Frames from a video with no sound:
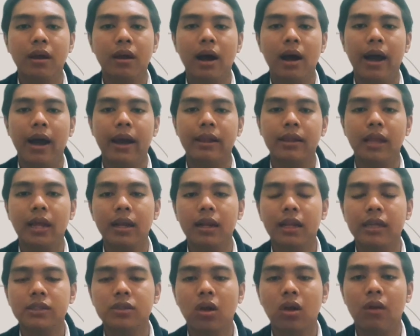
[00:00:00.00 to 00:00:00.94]
I think
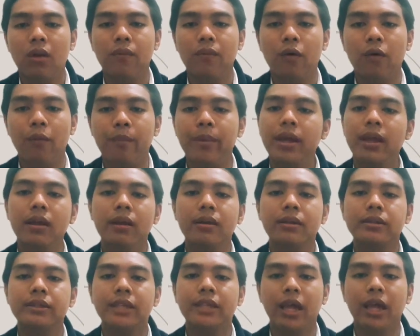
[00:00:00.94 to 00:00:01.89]
that's all from me.
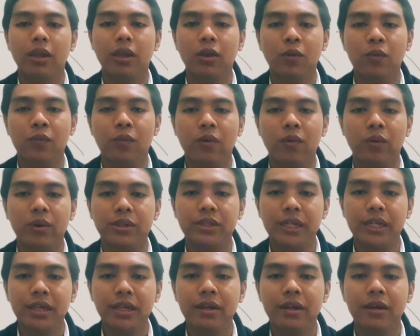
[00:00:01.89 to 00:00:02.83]
Thank you for
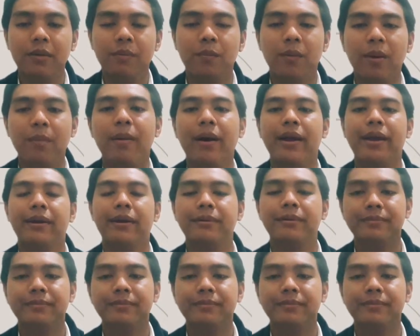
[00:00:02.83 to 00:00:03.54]
watching. Bye bye.